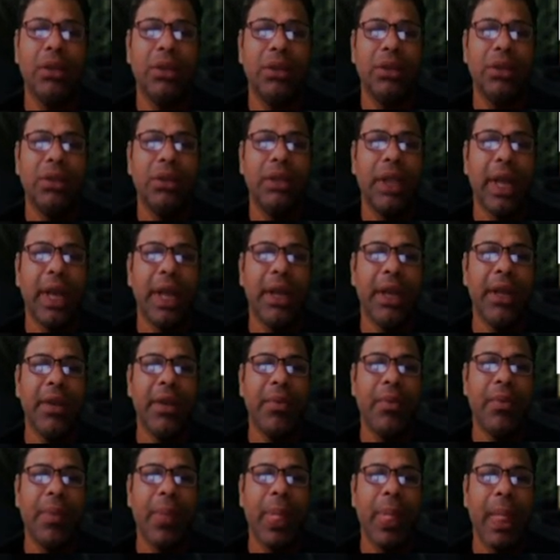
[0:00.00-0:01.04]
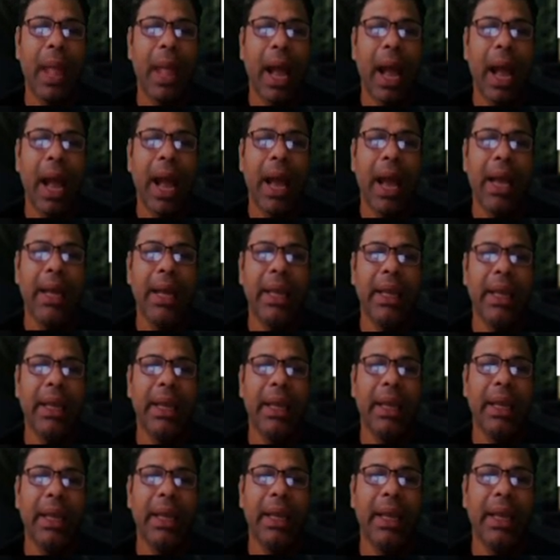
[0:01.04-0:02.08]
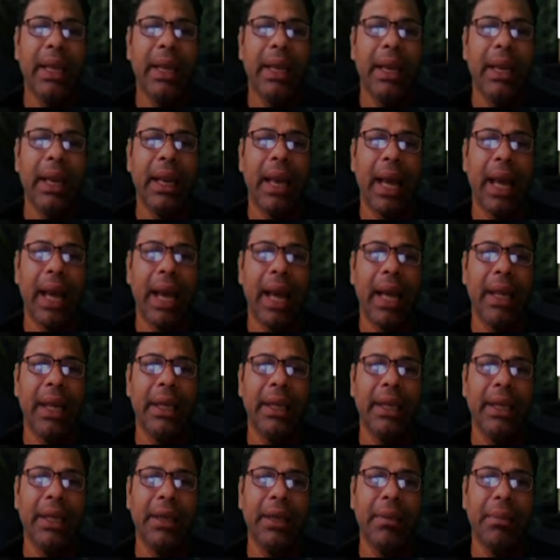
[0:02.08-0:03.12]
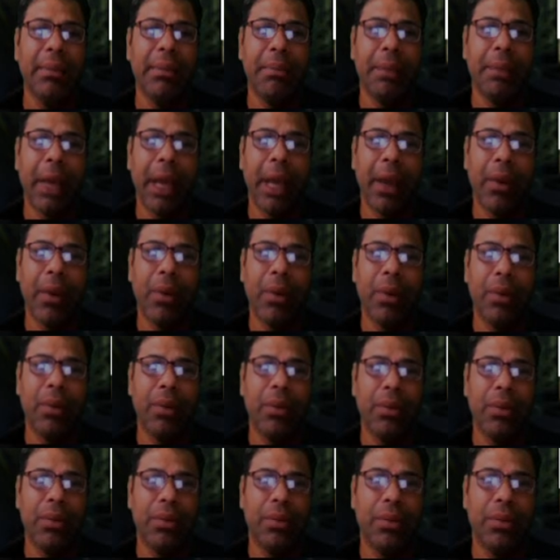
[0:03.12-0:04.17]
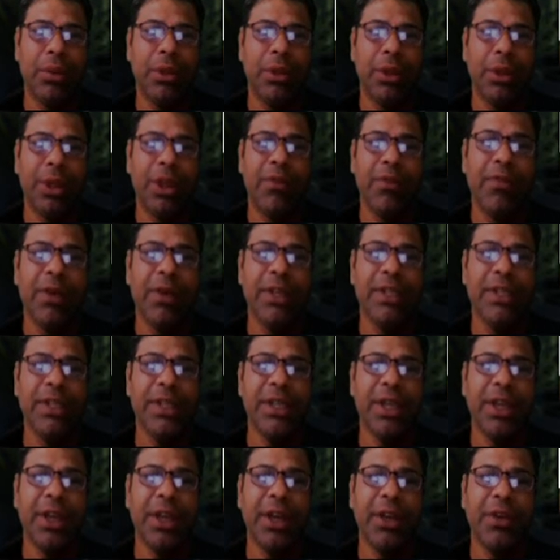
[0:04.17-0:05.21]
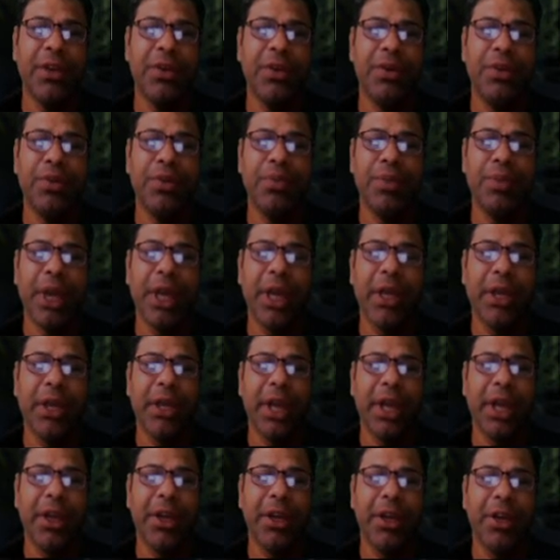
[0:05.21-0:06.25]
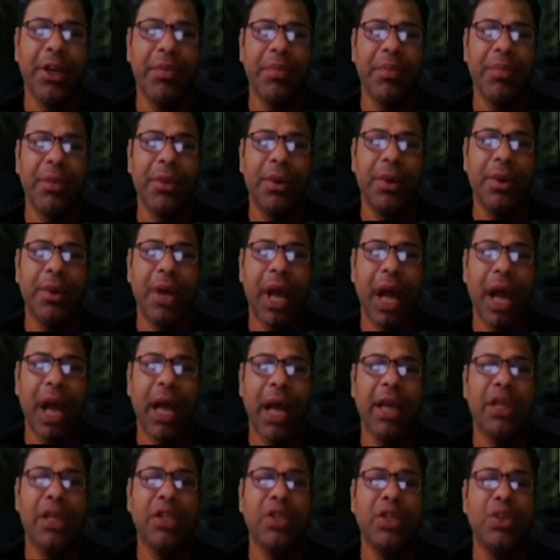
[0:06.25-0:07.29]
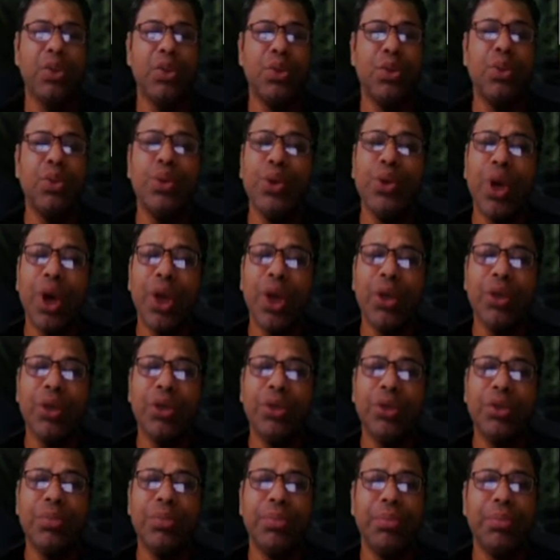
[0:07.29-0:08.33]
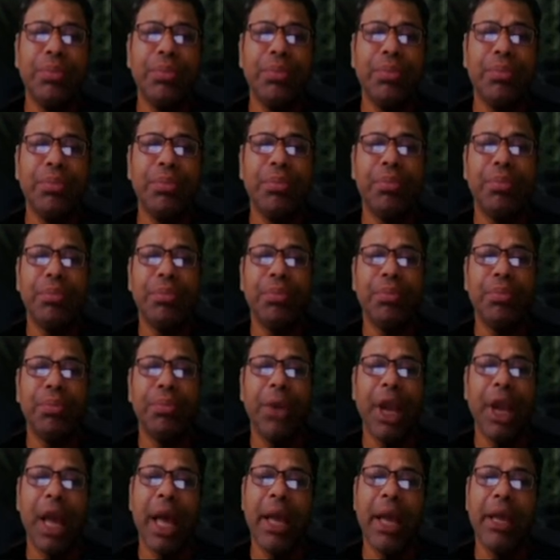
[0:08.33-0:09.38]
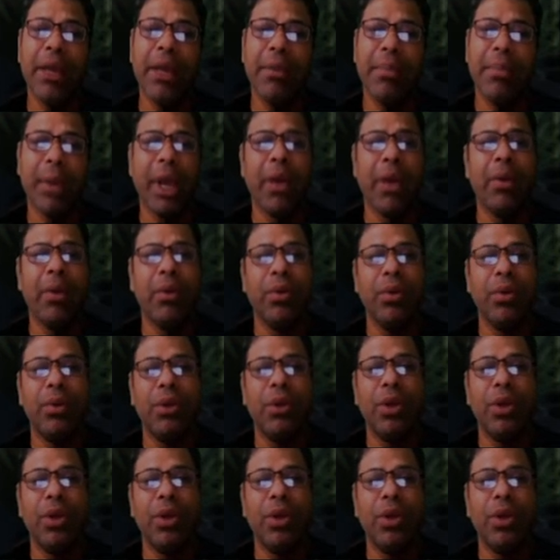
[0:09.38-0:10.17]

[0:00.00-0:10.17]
Then I like mango. If I say to make it negative, I do not like mango.